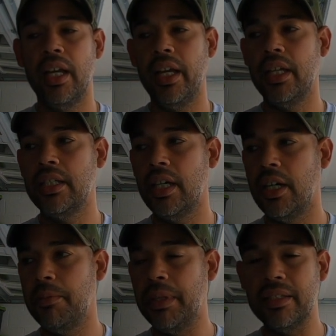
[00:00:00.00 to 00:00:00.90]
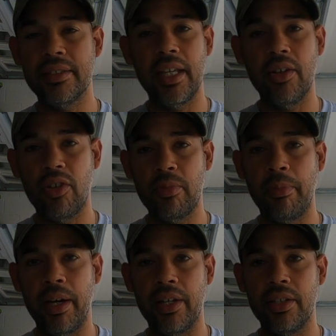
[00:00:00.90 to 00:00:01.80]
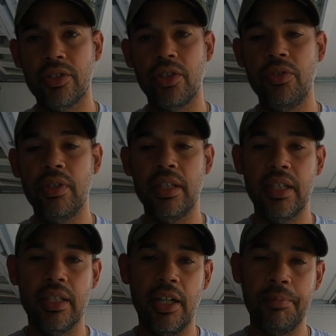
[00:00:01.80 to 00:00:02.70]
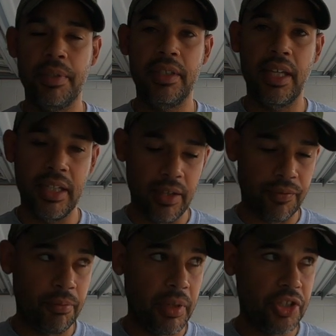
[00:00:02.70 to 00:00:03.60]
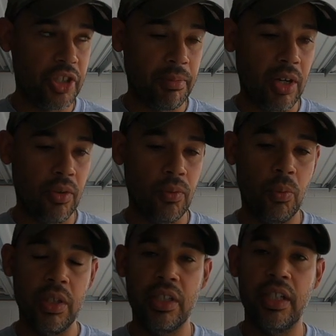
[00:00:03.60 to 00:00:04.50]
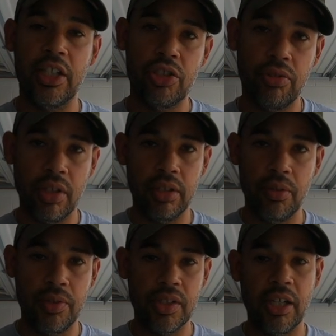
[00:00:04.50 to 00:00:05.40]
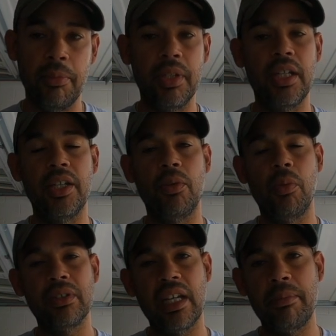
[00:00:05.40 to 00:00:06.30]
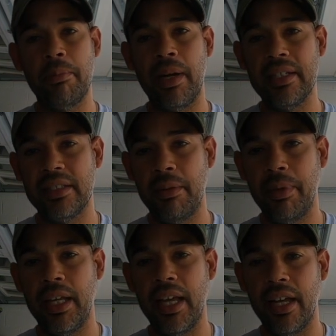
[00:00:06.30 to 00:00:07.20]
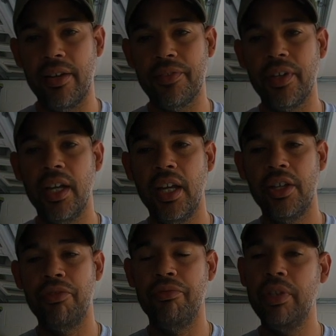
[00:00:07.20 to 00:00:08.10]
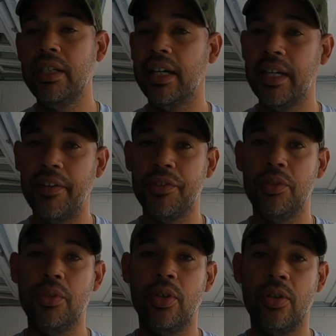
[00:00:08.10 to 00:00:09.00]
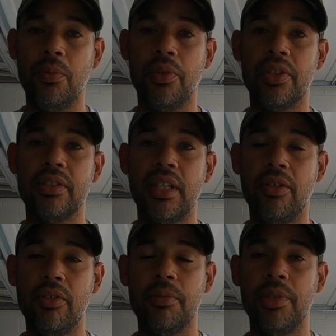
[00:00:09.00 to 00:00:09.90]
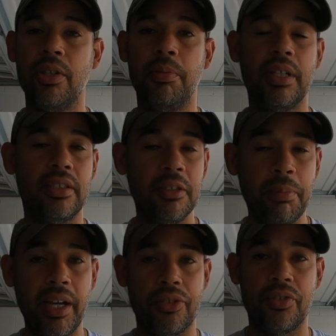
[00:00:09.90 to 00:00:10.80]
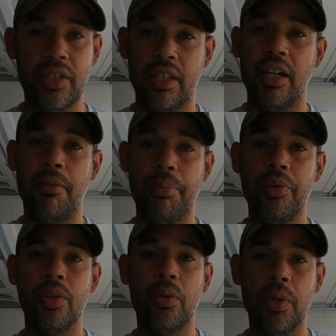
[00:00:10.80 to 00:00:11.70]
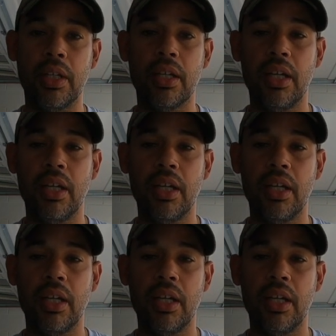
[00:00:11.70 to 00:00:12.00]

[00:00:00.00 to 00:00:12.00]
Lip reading: and stay on them about it, so you can get up to date information about when the next truckload is coming in and what type of bikes they may have. You really got to have to do your homework and stay on them though, because these bikes are selling out pretty quick.